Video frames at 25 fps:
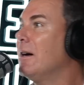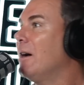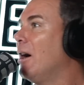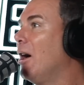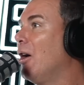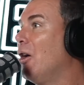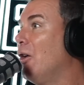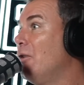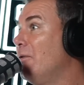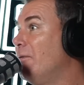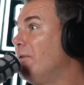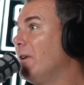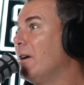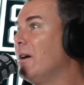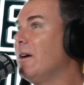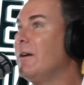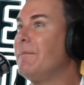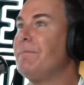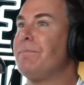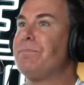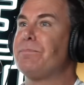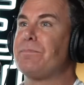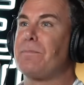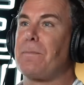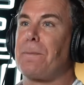
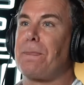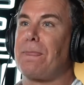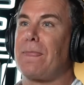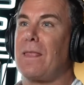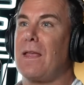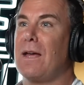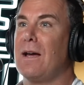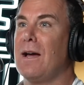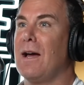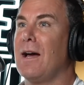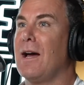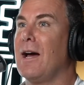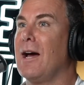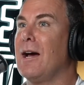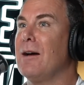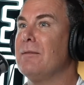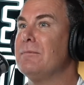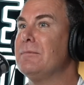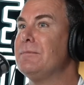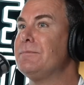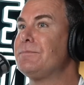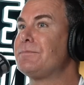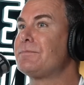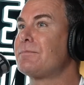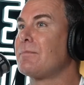
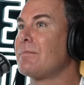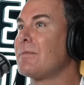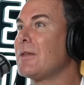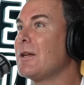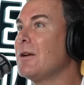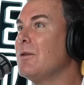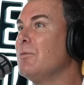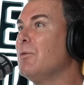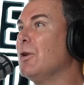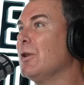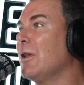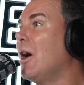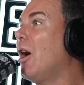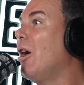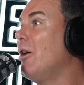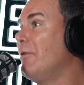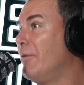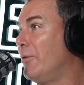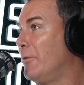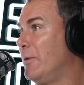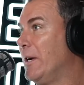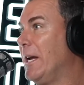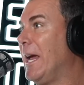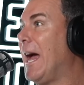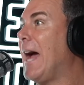
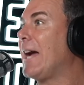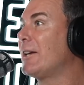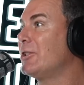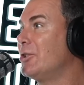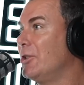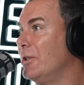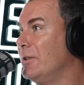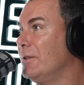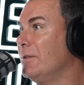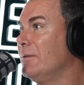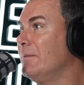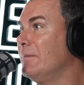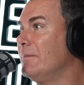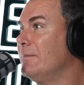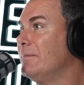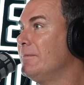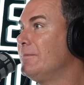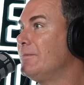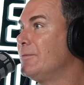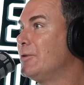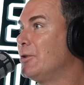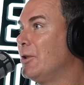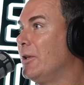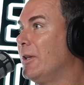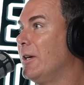overreaction
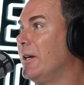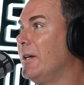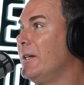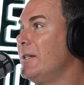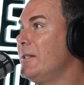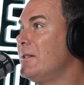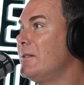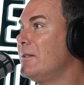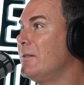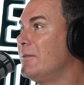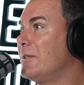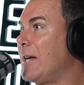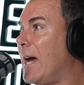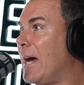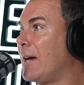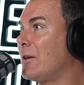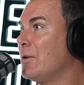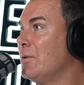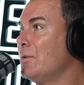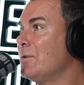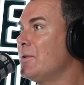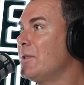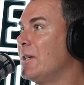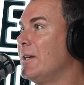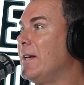to these
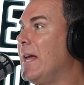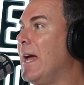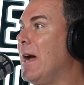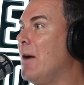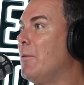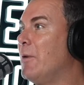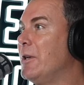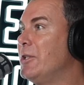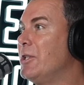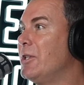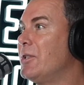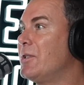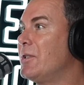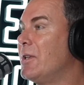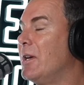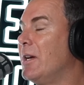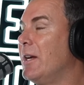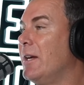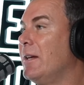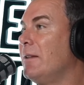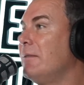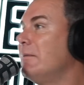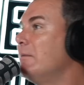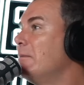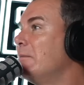tackles, and now we're just
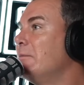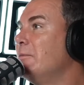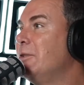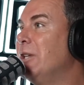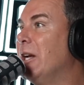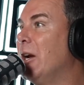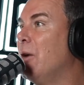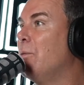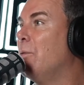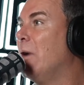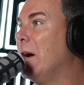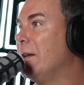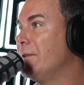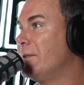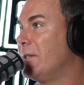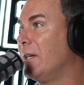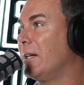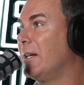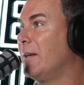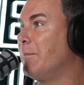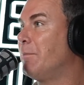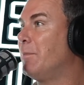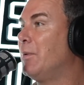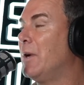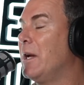seeing ones that
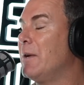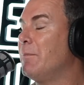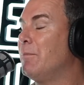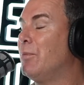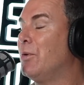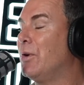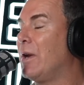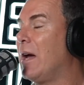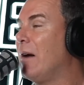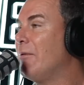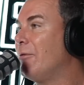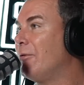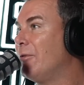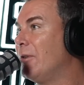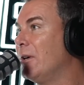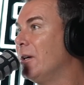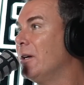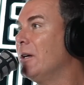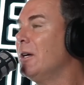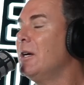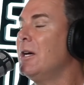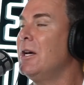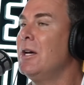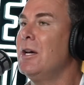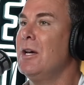are being put up
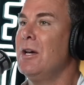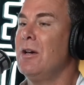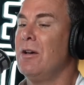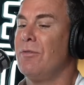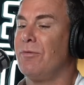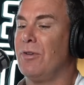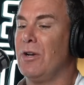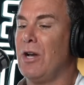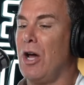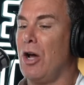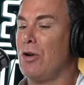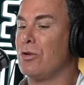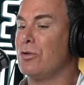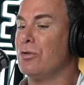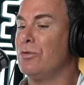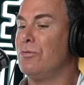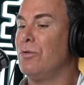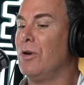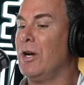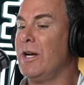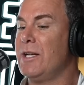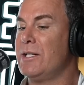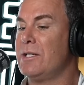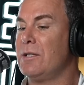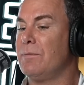for no good
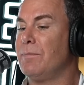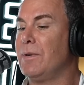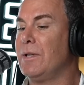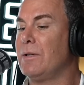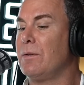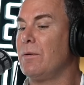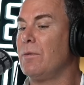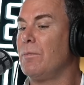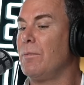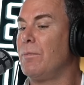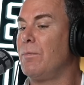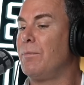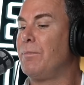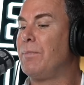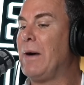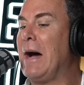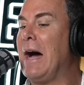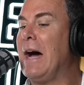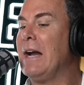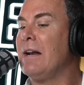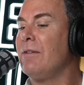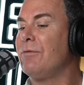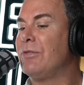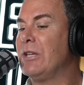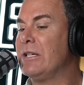reason. But
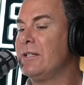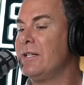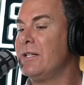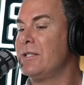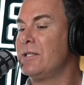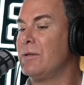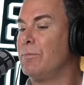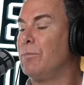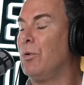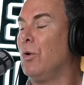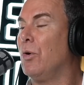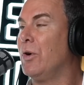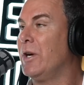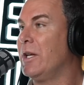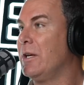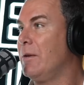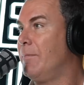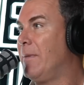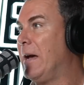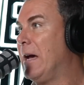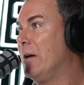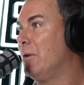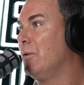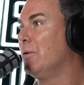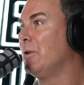part of the disappointing
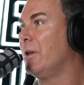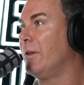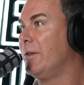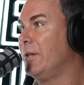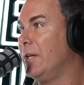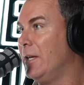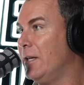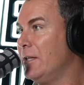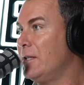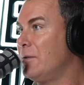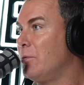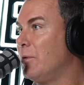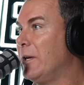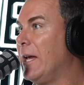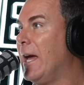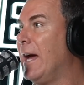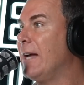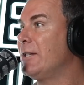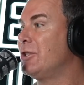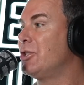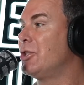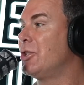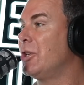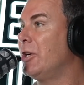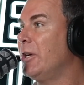about all of this, we
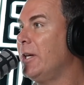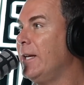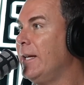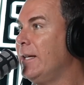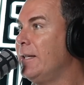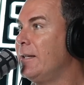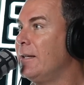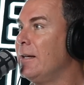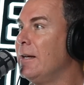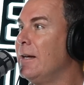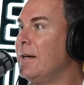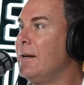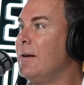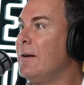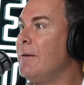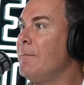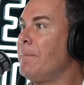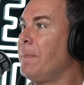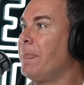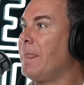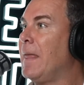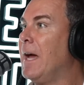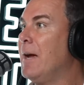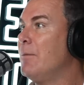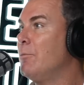had Sheed
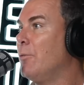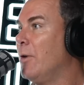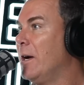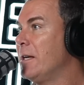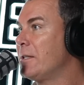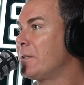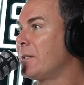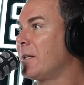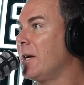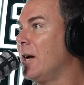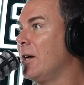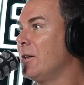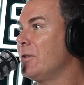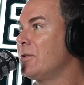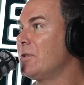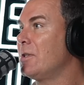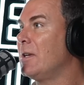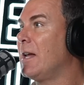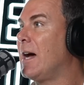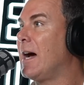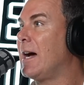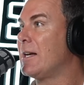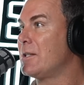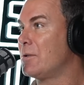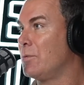and West Coast
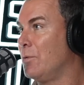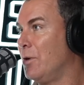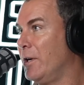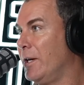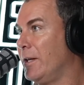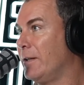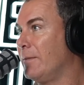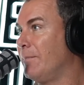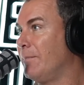last week